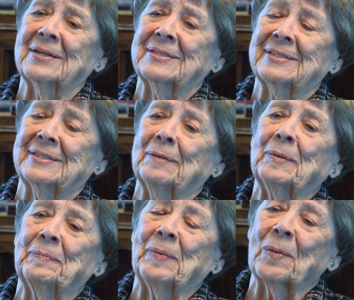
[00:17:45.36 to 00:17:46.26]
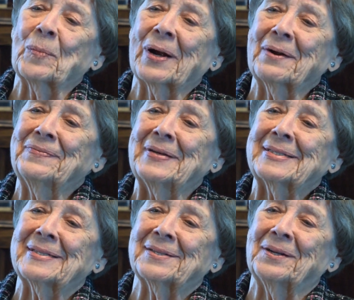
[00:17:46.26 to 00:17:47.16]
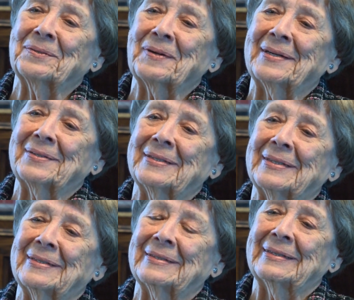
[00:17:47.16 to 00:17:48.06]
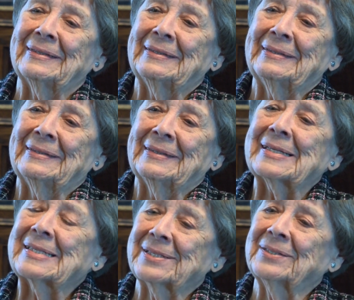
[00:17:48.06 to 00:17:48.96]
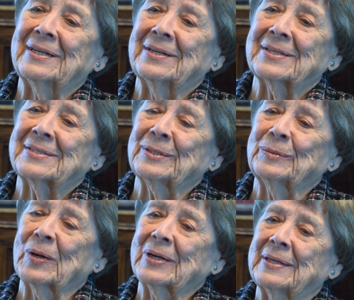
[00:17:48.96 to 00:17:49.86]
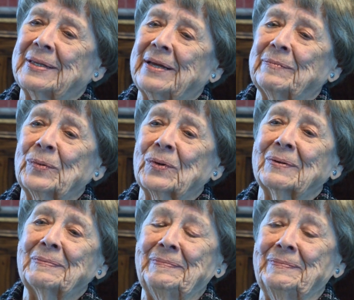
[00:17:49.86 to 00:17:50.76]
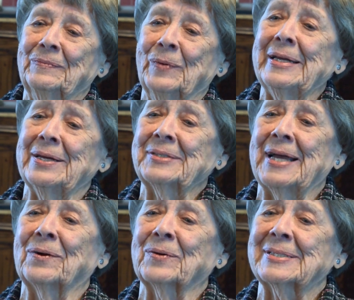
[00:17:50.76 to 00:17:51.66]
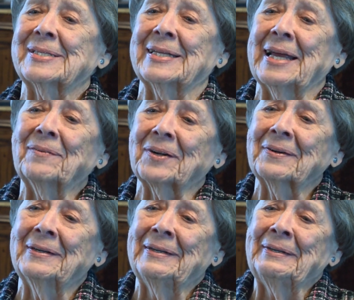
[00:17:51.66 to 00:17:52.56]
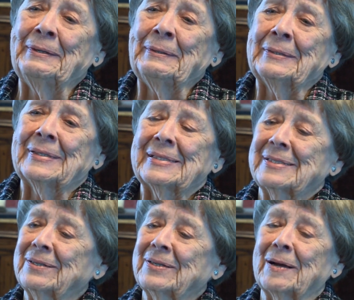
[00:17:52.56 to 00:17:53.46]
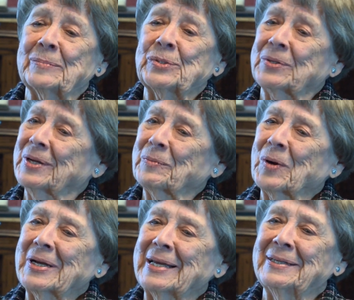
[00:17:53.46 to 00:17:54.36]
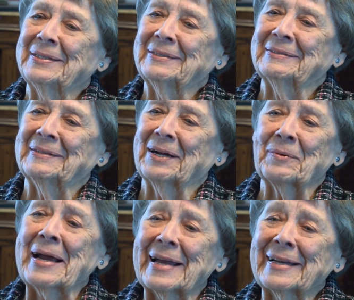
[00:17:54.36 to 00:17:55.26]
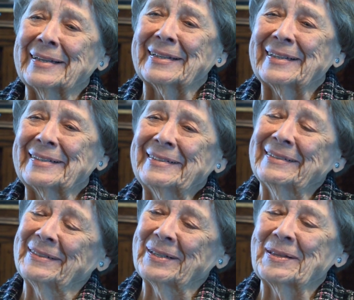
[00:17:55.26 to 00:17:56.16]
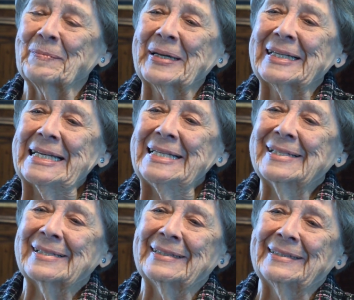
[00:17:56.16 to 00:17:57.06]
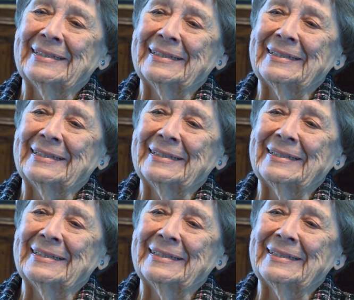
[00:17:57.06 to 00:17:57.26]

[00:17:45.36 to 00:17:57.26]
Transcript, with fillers: Guards, it's double barbed wire fences all around it, and it's still there. They're still working. They have more radio towers than ever. So I'm sure they're working on Iran and uh, the Middle East.